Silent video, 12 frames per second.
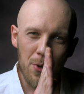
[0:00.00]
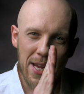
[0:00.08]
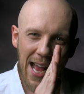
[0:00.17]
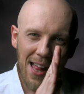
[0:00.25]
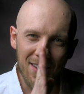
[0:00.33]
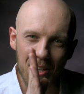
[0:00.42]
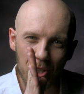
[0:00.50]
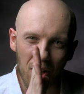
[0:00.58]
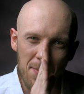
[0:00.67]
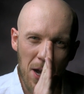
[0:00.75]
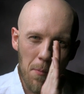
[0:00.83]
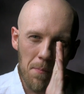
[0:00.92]
reality is all
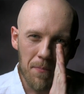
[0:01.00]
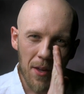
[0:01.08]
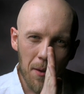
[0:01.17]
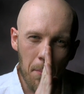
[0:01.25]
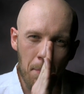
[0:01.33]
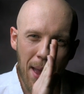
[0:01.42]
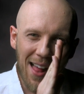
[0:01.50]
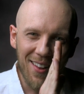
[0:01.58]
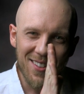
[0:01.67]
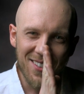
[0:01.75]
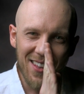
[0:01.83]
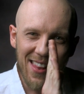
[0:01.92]
about
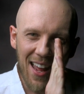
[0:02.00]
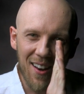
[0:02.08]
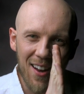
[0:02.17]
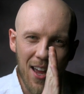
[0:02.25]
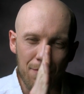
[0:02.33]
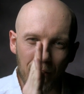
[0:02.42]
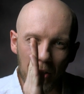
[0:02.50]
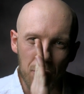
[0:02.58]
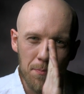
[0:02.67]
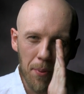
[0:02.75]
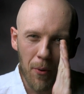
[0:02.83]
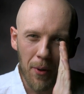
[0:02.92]
balancing that knife on
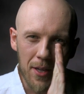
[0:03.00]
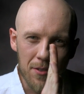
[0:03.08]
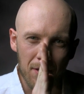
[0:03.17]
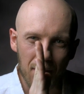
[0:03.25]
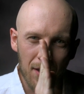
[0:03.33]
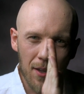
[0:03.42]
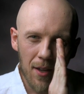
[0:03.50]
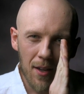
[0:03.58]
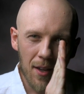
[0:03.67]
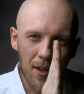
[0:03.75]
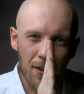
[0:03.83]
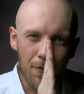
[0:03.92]
its point
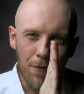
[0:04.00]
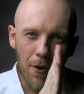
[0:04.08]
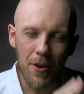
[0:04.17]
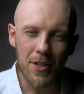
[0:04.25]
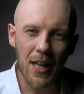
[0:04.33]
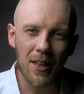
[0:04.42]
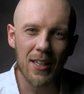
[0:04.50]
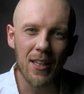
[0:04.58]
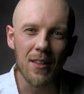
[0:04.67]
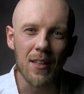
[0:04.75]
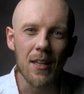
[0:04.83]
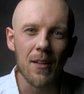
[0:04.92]
very
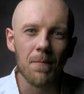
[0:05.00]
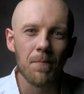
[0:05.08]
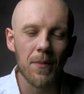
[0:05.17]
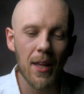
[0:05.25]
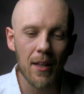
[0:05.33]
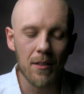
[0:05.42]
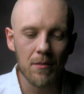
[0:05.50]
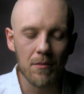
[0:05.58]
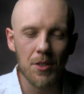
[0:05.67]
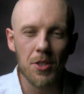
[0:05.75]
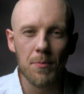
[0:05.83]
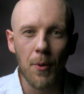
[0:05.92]
delicately. And
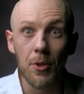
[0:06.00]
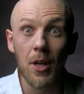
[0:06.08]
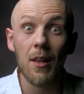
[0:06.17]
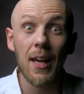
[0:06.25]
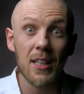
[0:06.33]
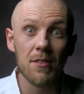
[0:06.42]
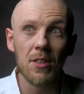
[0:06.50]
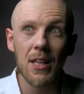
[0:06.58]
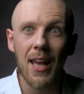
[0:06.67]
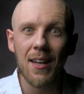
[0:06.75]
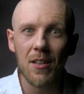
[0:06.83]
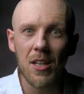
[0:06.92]
this is both
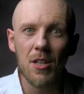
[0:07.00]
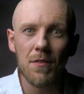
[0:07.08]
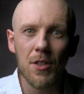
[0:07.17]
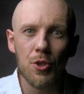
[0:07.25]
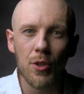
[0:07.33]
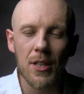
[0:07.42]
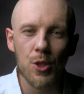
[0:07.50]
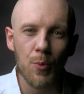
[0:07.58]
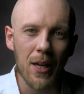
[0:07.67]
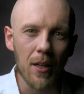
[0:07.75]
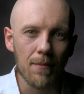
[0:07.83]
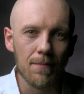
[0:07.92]
collectively and individually as
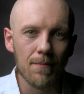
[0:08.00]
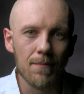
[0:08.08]
well.